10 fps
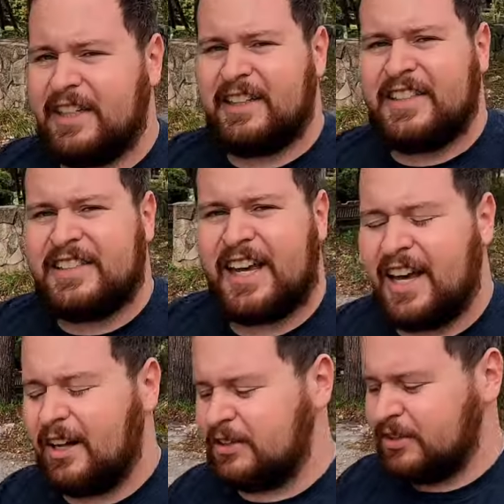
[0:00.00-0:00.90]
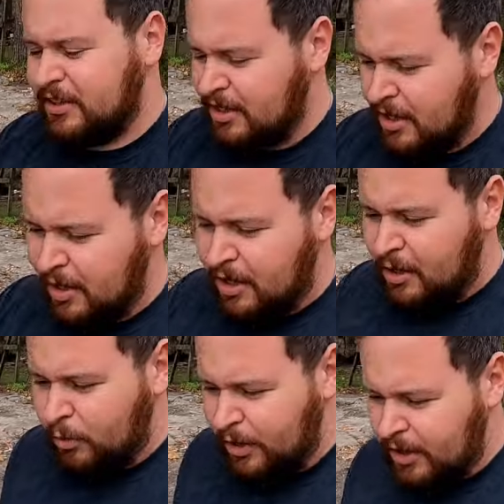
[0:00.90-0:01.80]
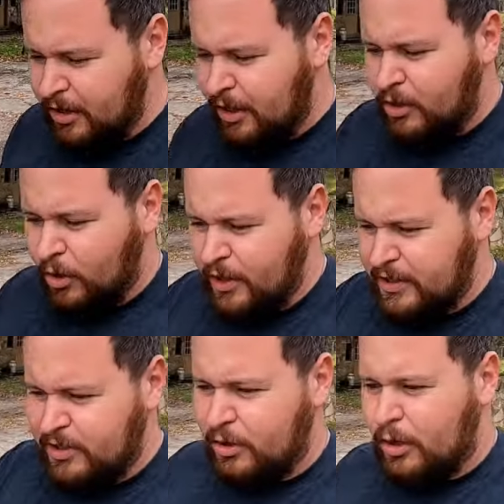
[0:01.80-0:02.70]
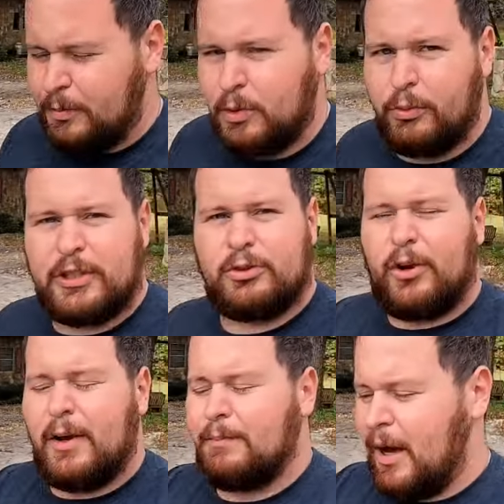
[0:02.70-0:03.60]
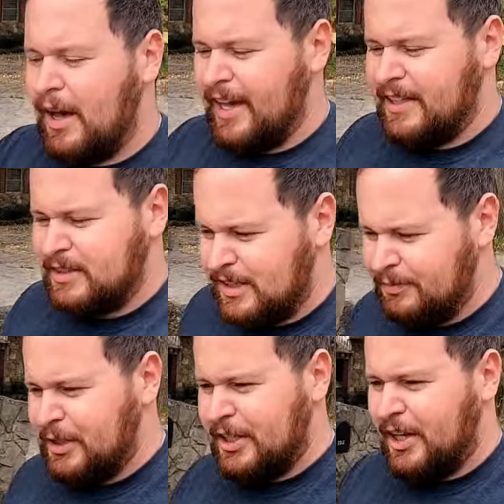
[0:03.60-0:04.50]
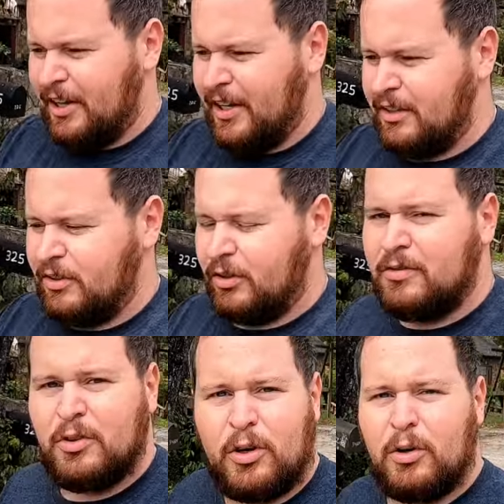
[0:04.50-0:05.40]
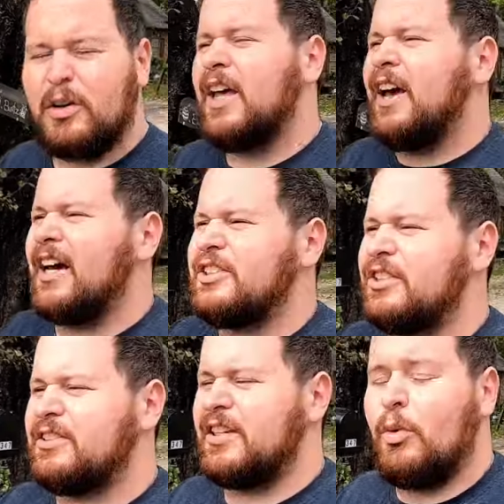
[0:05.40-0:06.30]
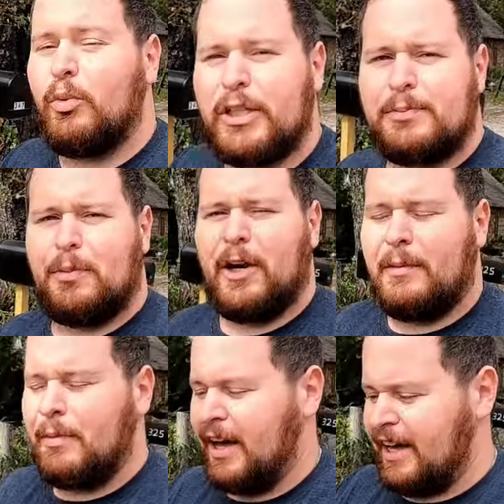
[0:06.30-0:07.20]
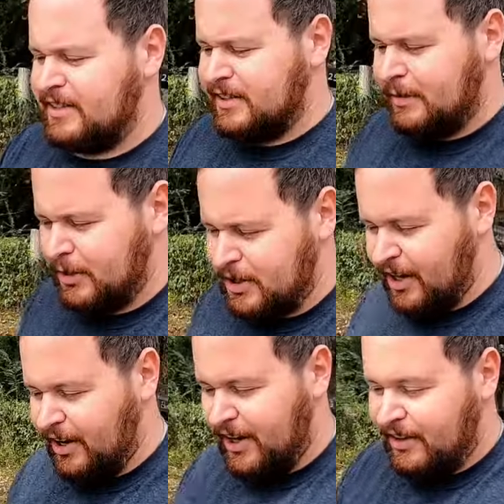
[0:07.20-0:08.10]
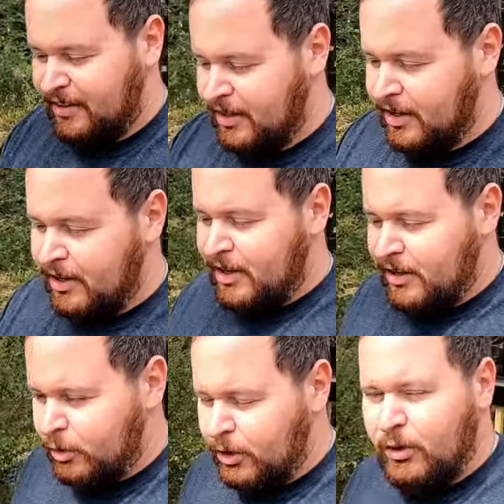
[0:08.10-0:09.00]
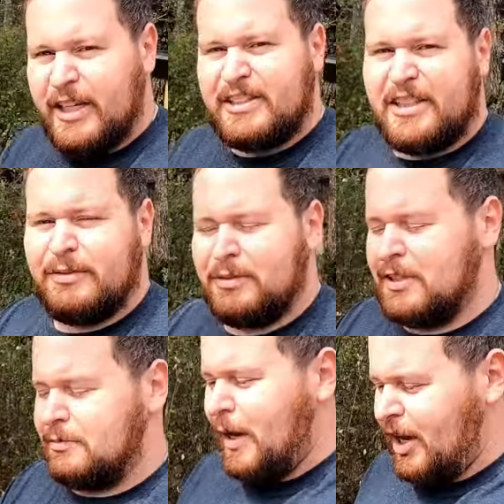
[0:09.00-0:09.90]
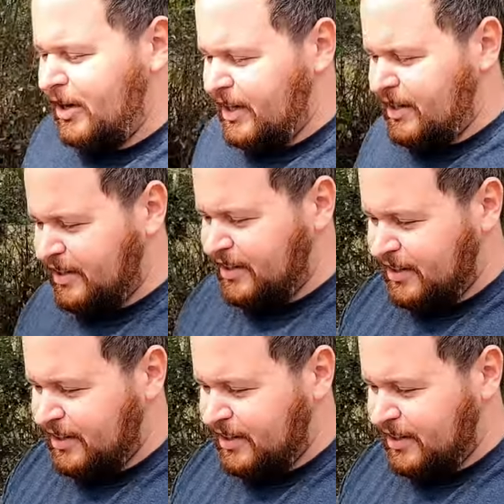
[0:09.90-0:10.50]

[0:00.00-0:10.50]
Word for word: seen this house, we are going to go up to Whispering Pine Cemetery. Or I should say Whispering Pine Cemetery, where Grace Sims is buried.